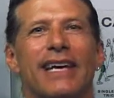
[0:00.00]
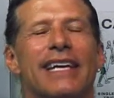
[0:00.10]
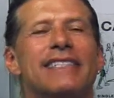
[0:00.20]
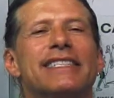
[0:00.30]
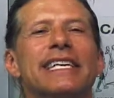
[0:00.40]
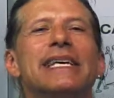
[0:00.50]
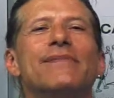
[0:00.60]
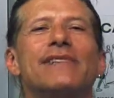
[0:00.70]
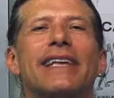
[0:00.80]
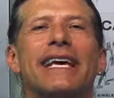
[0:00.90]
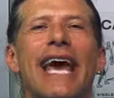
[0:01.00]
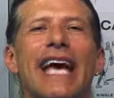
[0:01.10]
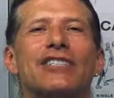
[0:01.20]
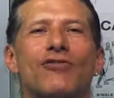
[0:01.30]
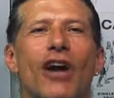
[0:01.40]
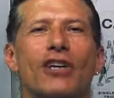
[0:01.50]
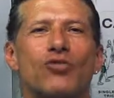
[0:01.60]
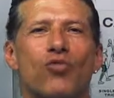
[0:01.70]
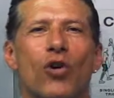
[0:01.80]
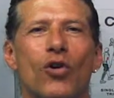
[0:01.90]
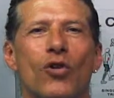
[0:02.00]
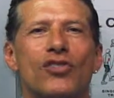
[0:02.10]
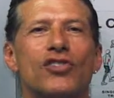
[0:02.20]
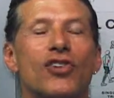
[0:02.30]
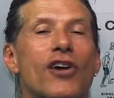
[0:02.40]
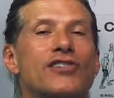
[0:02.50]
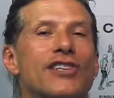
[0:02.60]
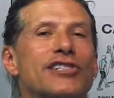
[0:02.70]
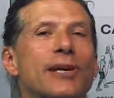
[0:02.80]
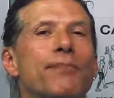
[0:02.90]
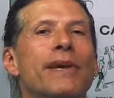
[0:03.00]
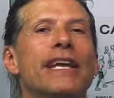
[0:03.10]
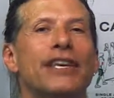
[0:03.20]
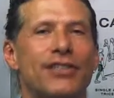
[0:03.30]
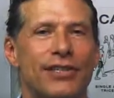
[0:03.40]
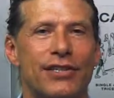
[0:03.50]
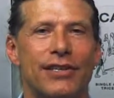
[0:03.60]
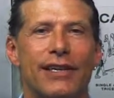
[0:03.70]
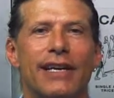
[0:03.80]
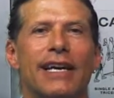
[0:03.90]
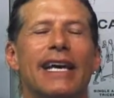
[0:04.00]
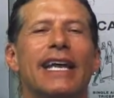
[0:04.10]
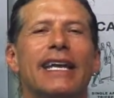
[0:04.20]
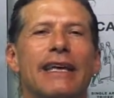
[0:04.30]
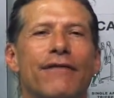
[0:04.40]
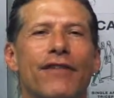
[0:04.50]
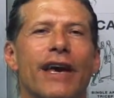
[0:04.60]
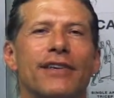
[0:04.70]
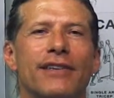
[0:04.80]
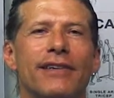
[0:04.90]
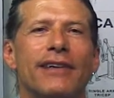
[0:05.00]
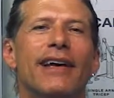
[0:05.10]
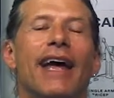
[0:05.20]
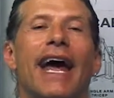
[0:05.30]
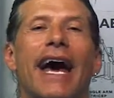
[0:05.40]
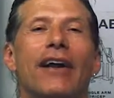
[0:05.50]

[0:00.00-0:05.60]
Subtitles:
It seems the gastroc's role starts to diminish in knee flexion at